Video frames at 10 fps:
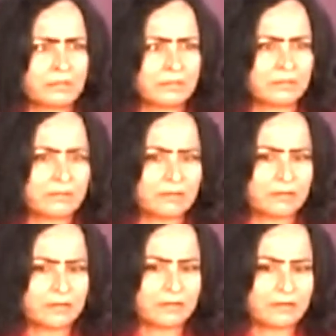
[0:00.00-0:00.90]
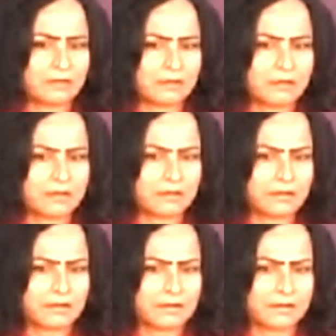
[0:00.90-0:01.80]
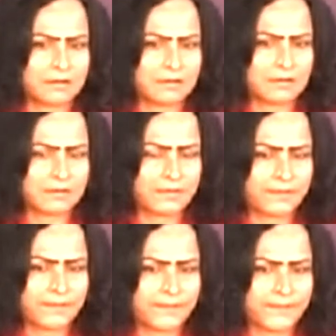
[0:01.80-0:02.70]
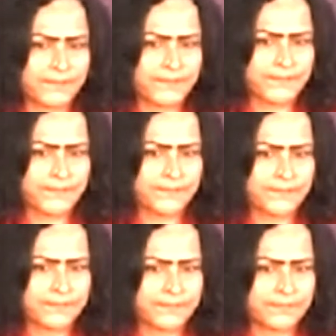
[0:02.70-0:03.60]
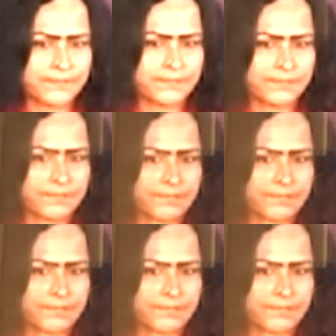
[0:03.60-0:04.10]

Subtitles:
Nothing is said.